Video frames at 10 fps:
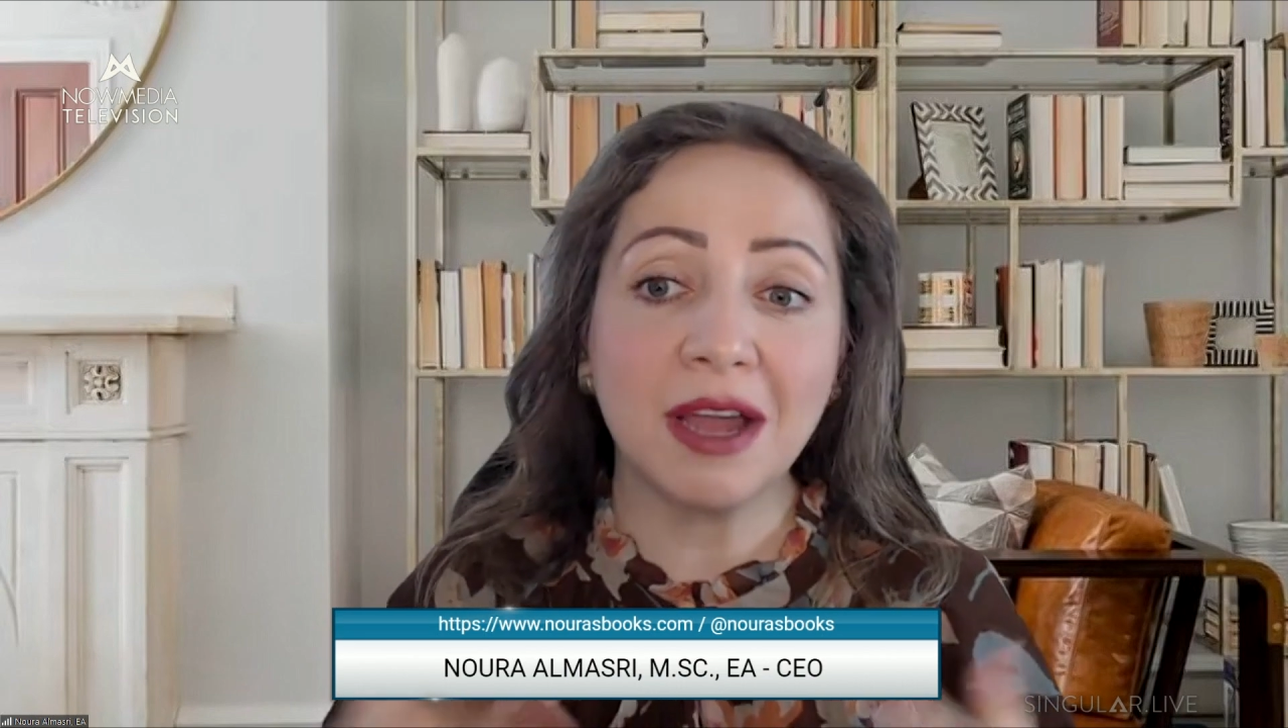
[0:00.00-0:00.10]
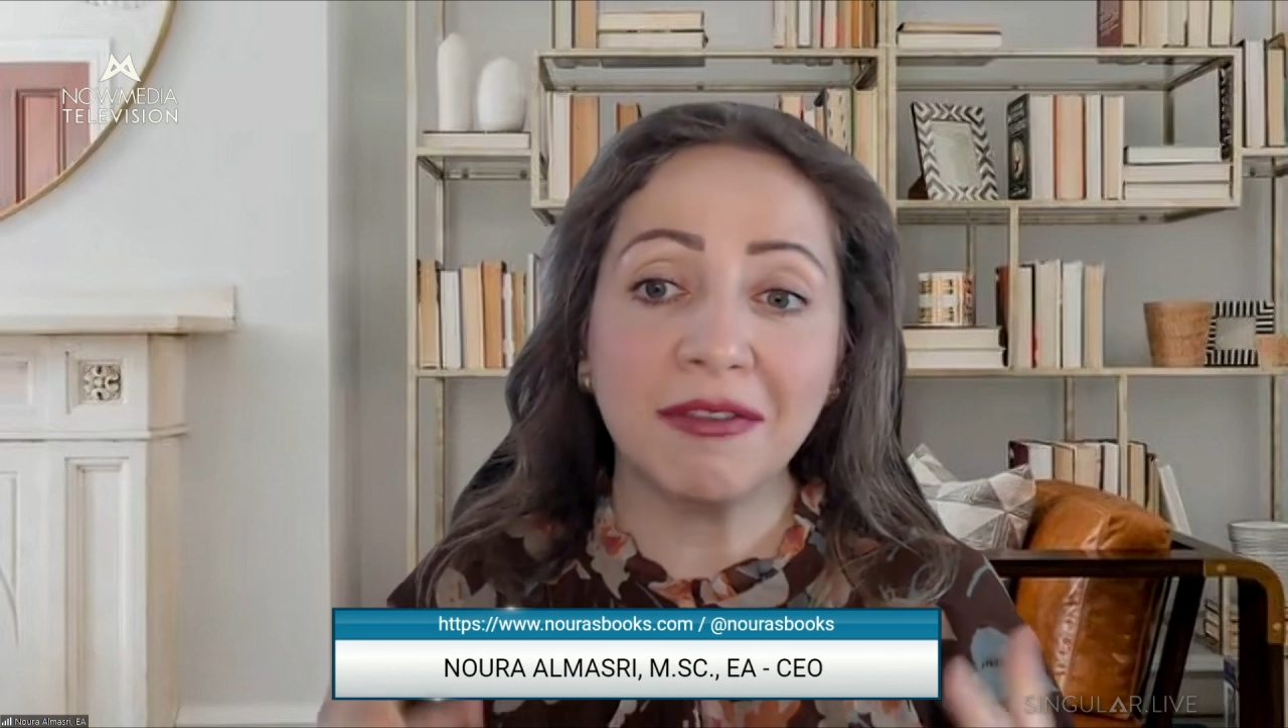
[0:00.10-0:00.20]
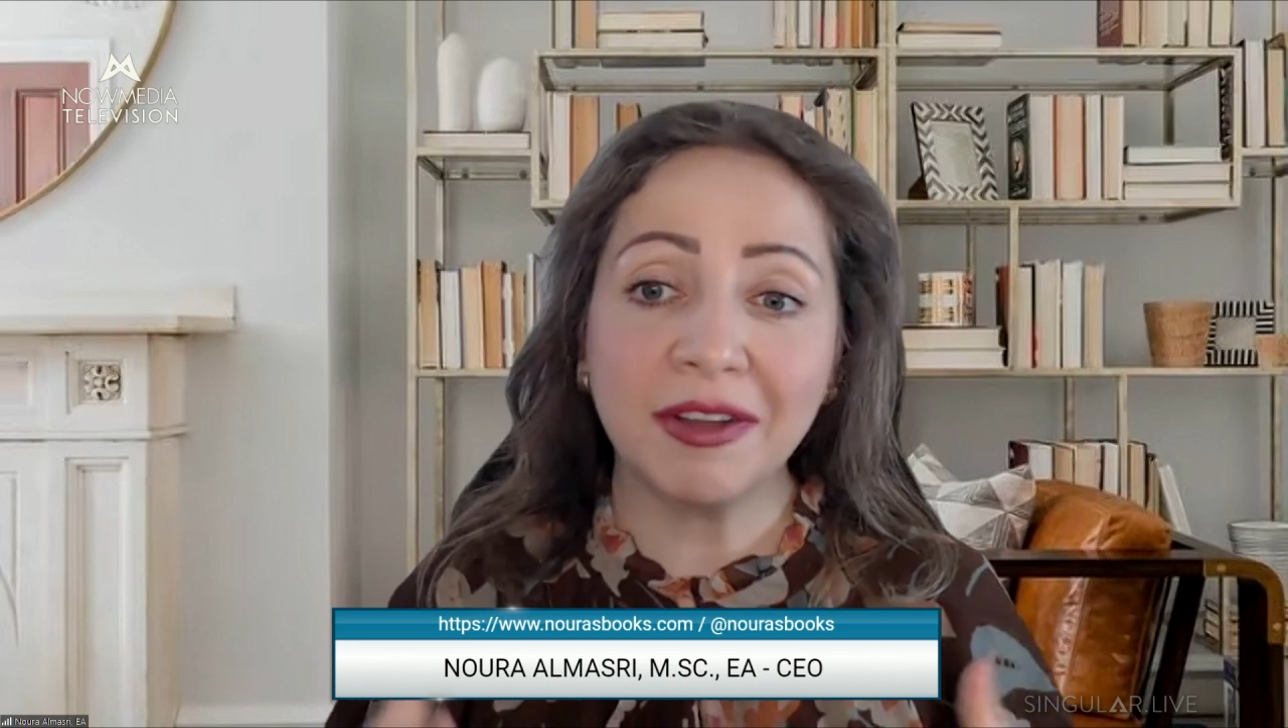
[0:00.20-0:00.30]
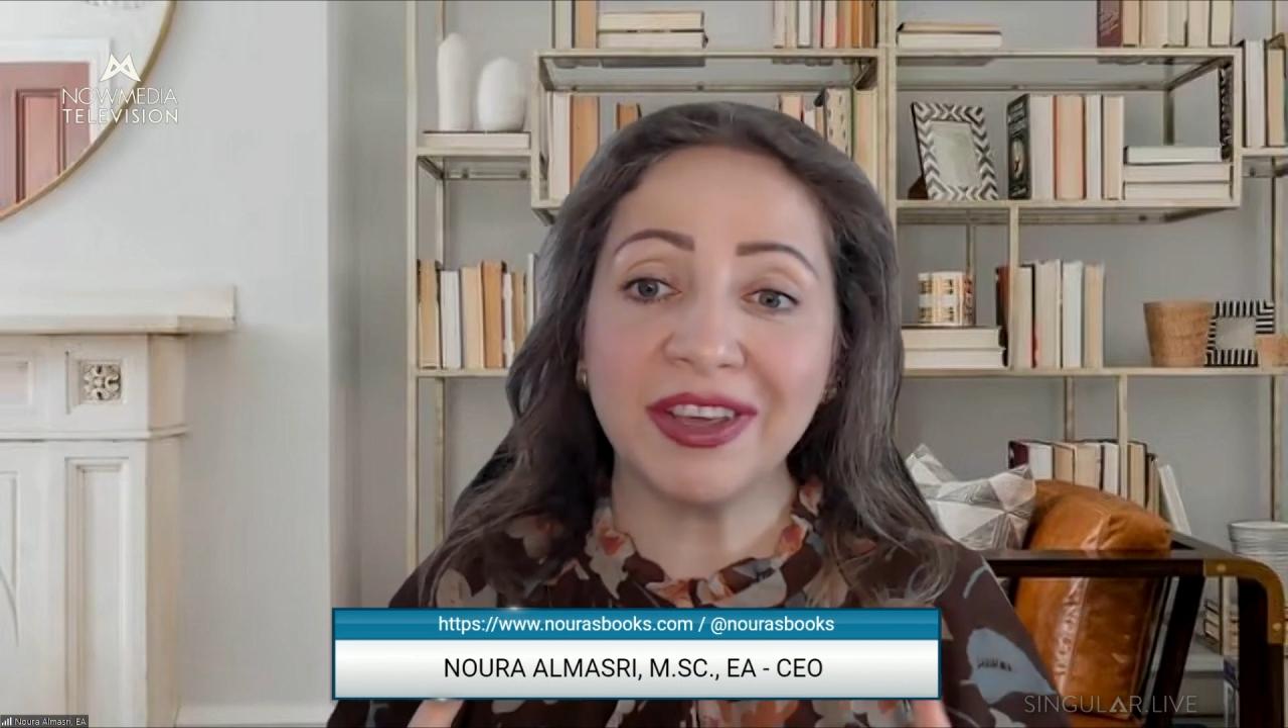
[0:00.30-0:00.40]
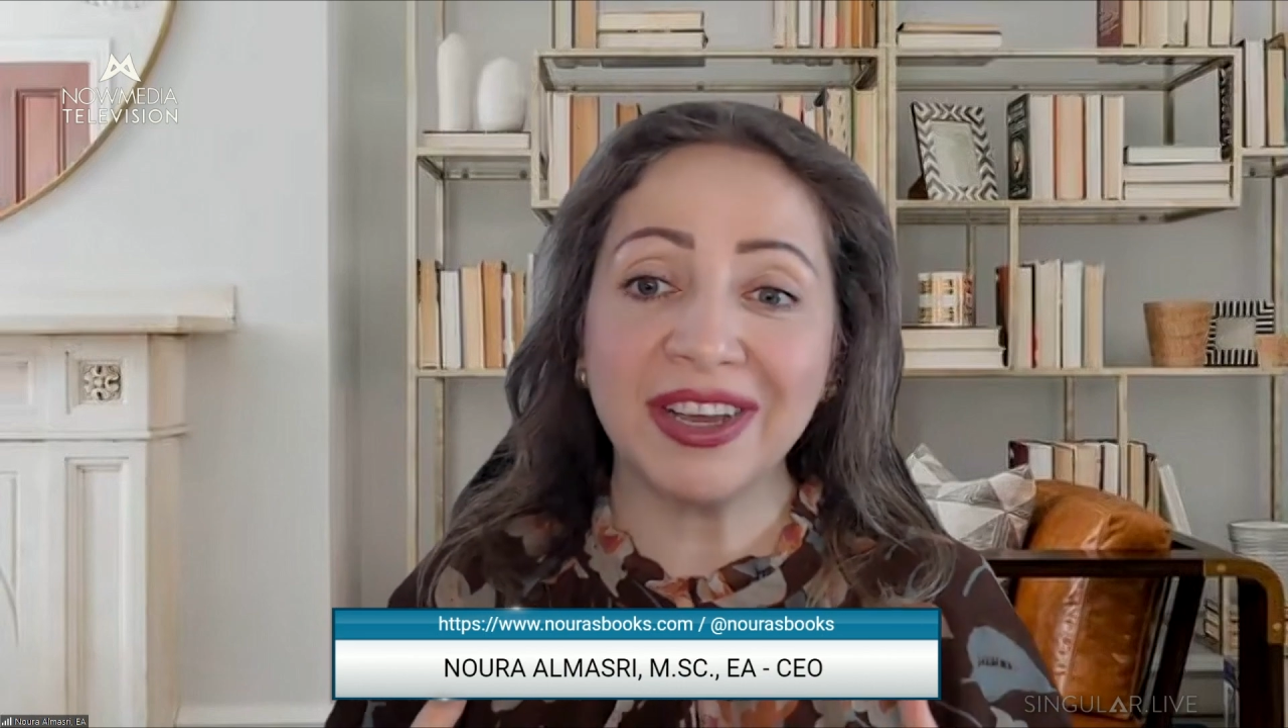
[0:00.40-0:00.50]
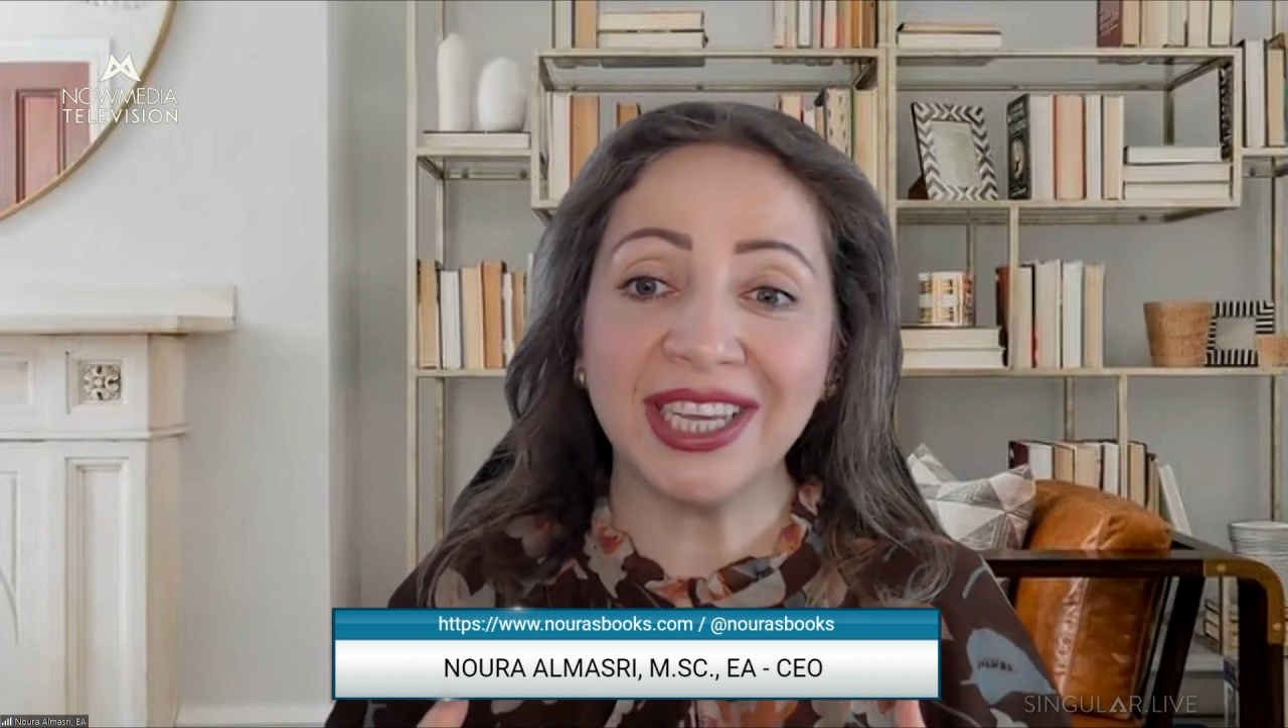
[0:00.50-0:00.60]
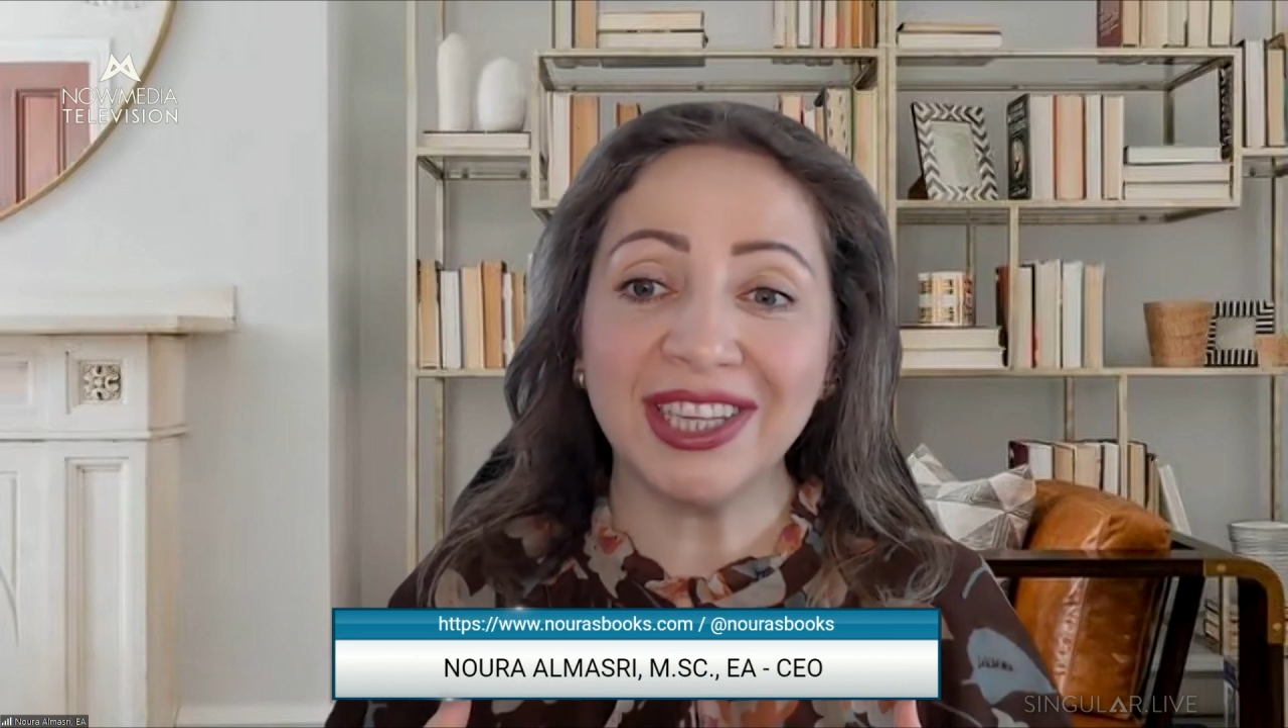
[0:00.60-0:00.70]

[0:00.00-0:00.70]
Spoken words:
everything I